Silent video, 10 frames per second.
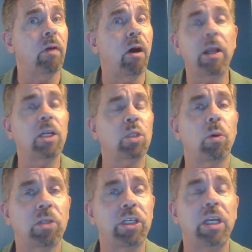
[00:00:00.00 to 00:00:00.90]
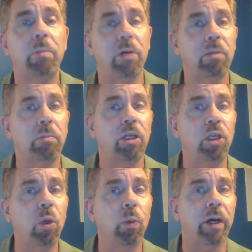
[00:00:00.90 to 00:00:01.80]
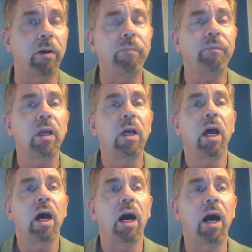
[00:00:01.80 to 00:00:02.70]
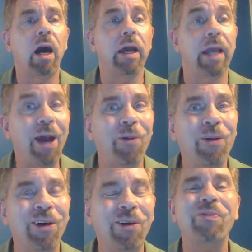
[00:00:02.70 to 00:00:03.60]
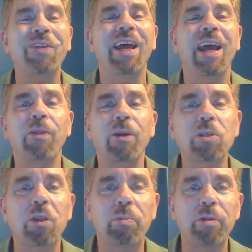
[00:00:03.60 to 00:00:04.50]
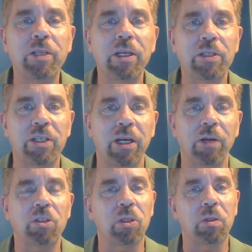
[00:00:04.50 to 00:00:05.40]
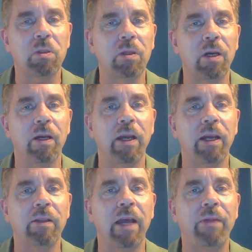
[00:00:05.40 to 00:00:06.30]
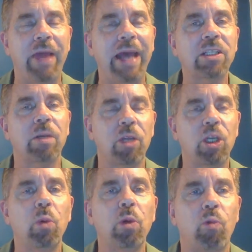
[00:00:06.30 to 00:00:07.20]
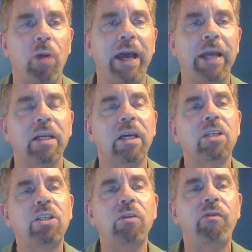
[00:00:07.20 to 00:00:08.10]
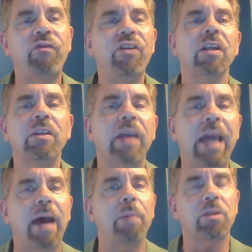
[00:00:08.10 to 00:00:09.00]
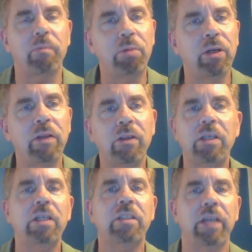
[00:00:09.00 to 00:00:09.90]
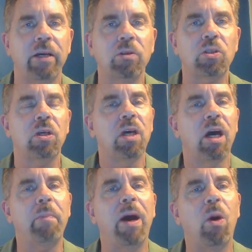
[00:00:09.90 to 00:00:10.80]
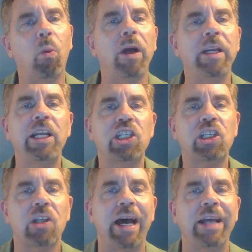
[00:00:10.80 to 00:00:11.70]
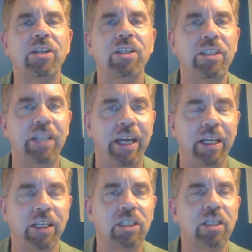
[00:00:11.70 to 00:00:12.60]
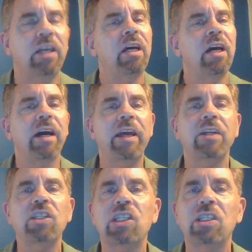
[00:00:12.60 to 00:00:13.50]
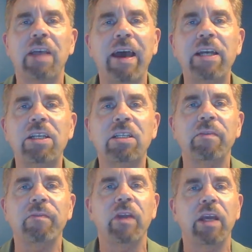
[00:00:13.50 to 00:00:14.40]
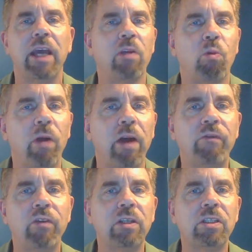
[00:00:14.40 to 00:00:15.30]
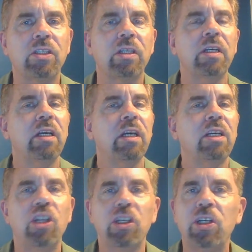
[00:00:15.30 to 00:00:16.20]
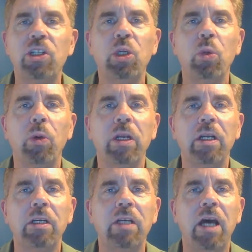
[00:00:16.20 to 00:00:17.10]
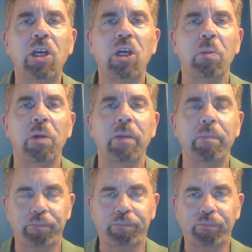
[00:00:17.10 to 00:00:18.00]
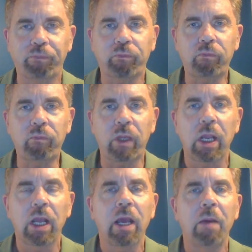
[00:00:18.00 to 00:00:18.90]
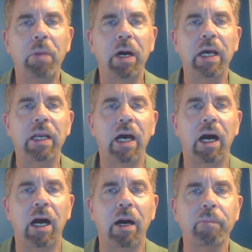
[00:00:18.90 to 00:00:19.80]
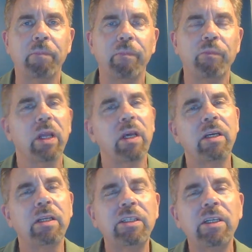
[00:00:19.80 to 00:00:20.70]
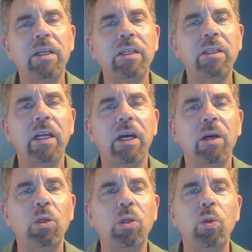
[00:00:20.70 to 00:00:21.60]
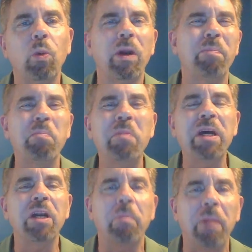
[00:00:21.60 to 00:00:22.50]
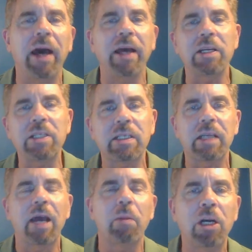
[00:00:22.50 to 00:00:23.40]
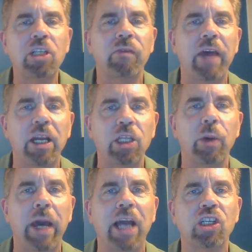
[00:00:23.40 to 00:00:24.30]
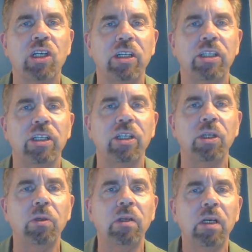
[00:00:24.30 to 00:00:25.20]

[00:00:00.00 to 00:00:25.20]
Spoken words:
audience won't see, but you will, and I will, and those are the presenter's notes, and that's something you would write to fill in the gaps, put in the details about what each slide contains. Again, cite and reference just as you would in a document, but you want to minimize how much of that you actually do.